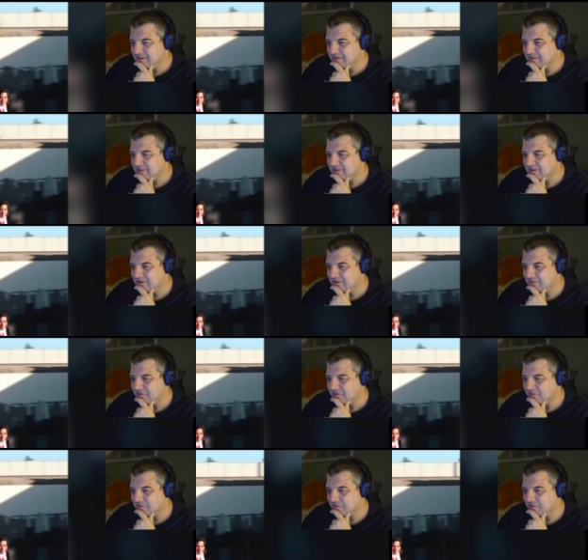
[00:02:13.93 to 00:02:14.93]
Let's see
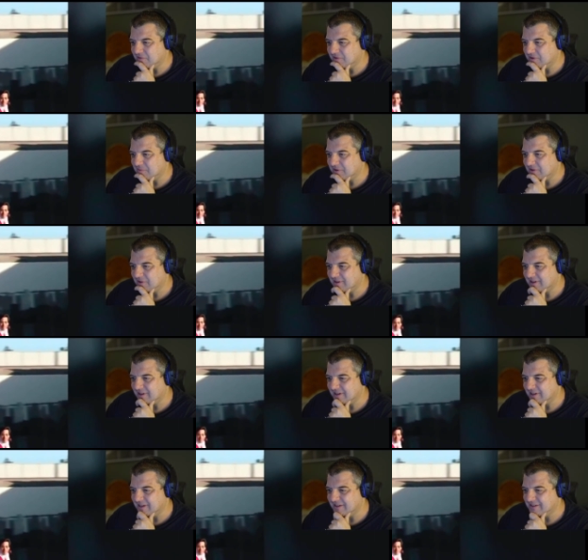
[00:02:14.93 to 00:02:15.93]
if we can figure out what he's
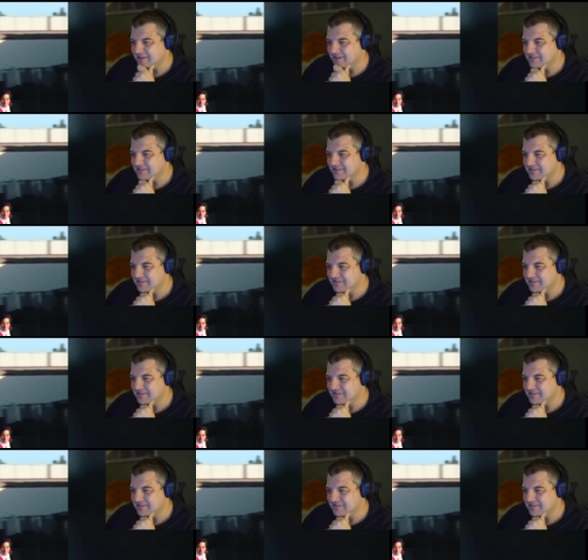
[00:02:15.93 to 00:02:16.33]
done here.